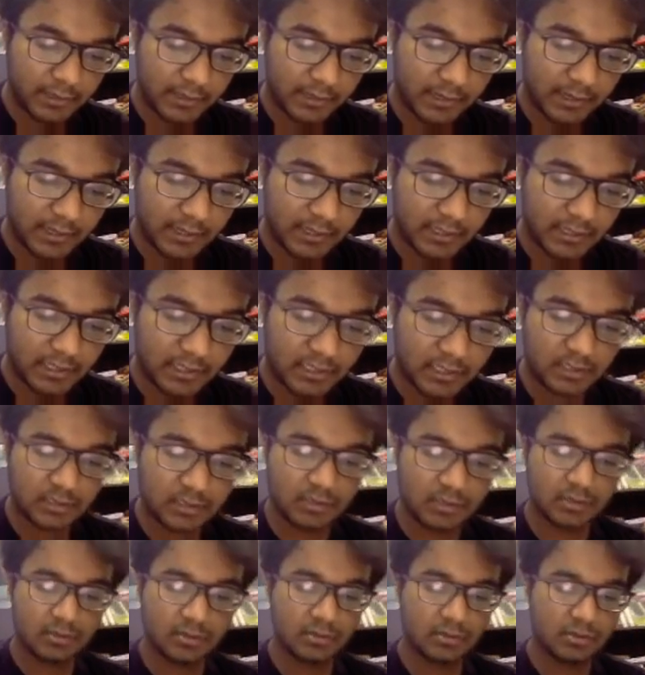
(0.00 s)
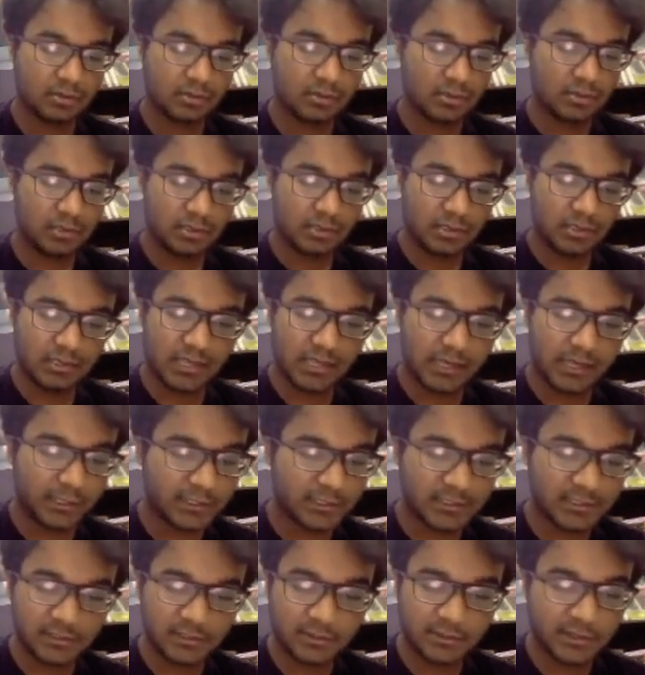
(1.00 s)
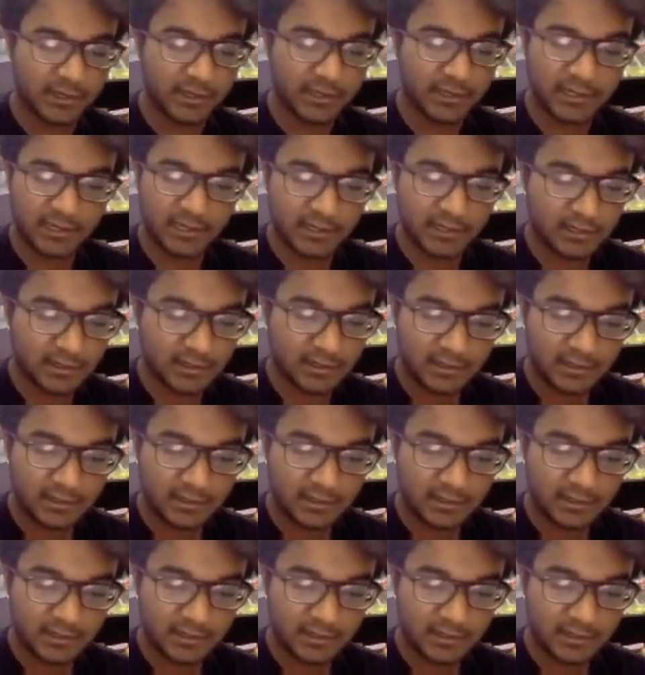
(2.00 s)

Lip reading: 8. That doesn't look like an 8.